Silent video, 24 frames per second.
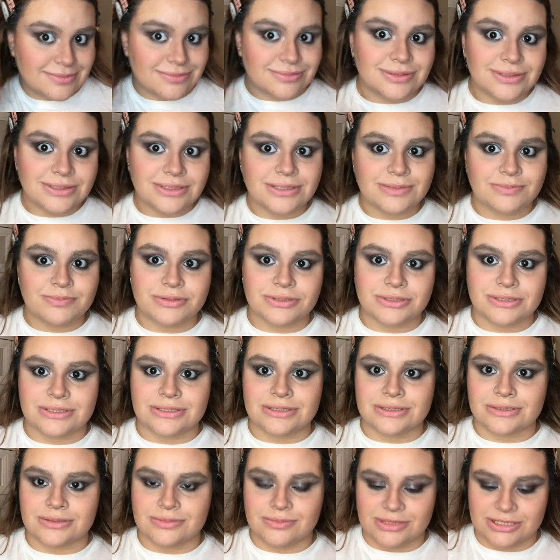Really put
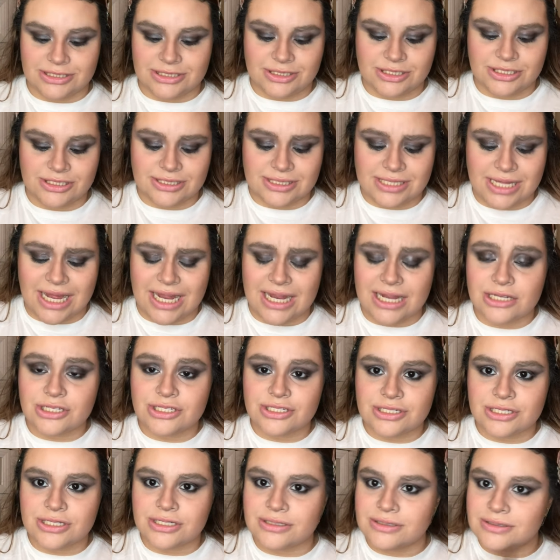it on my cheeks. I
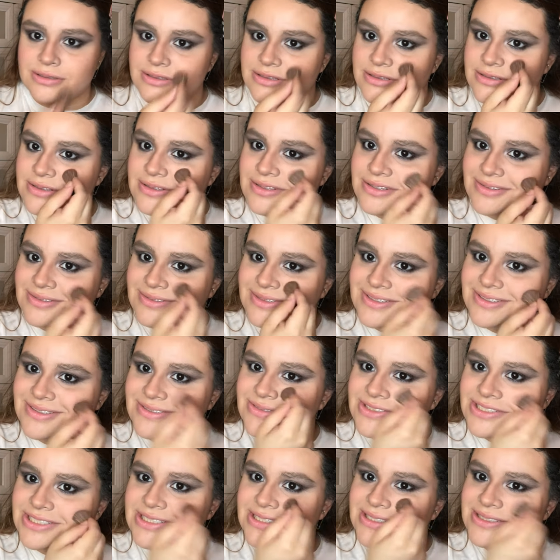actually don't know if
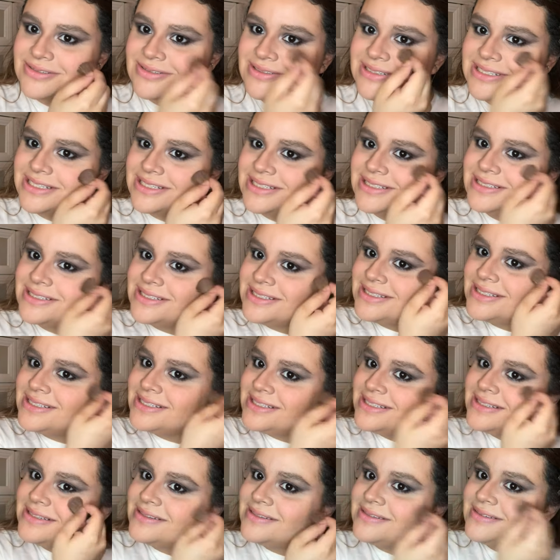she's wearing
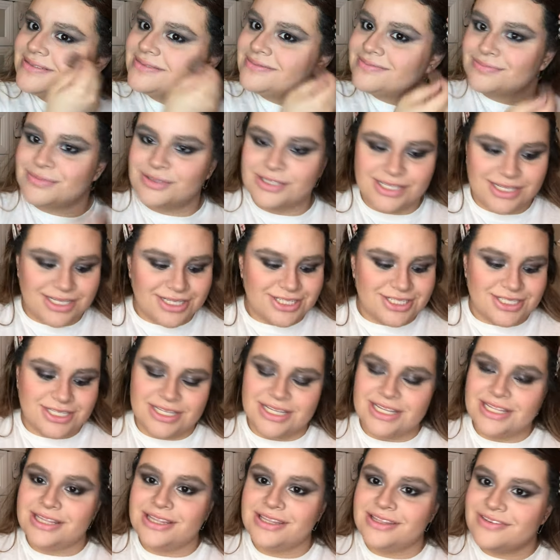blush
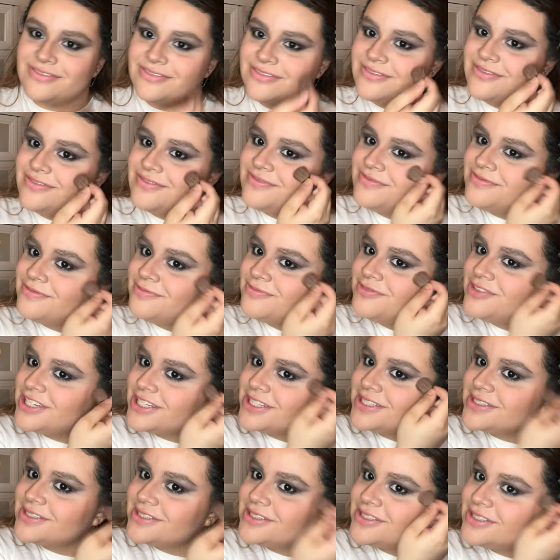in the
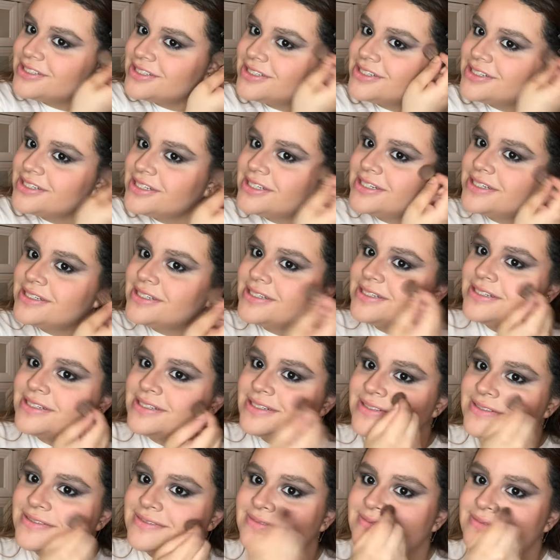picture,
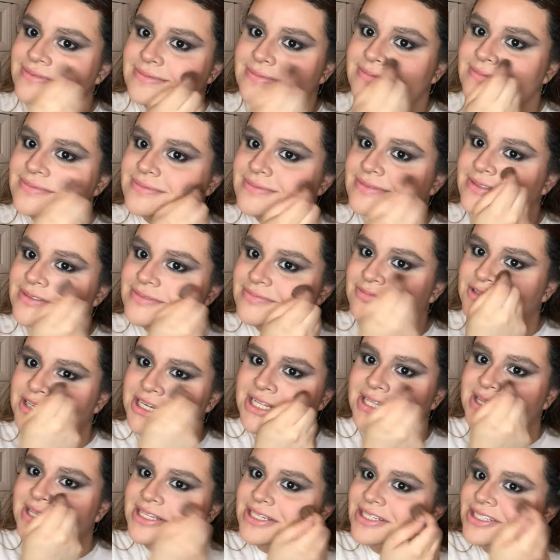but
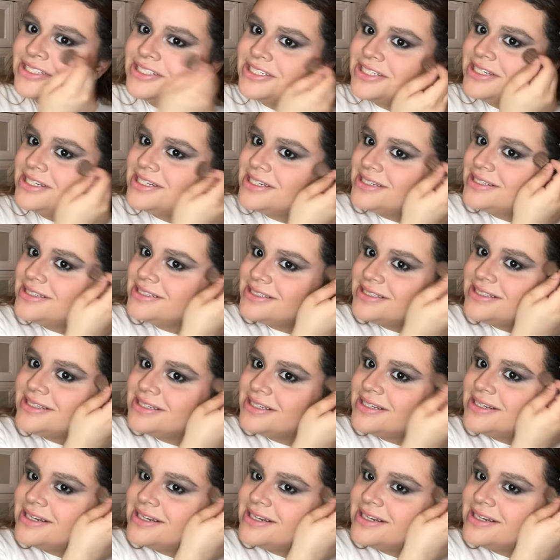I think she is.